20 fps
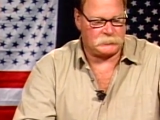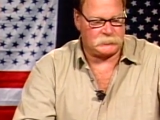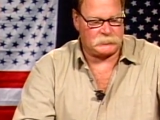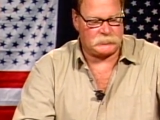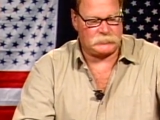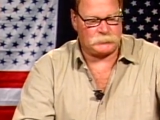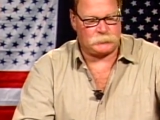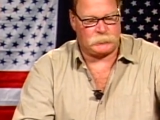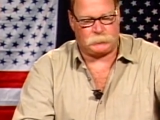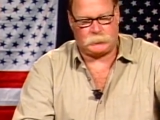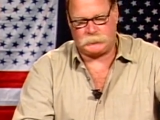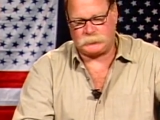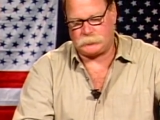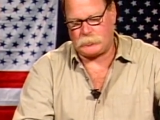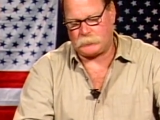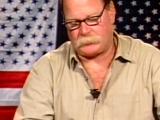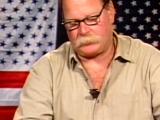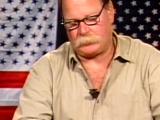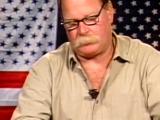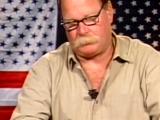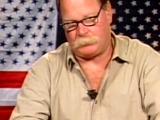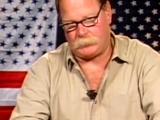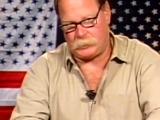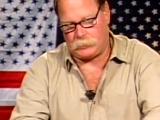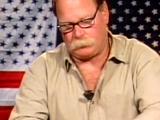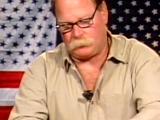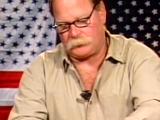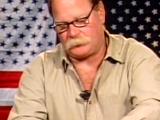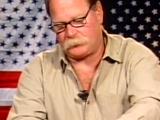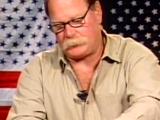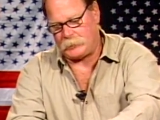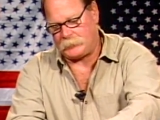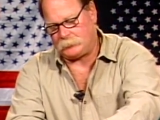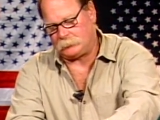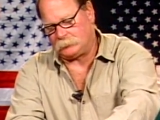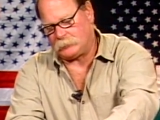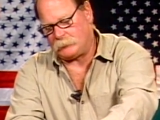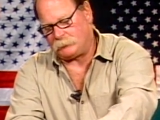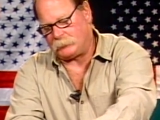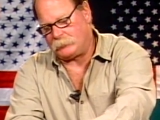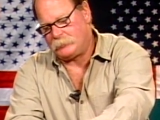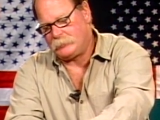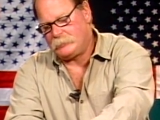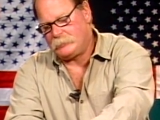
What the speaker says: This is what we're talking about with 9/11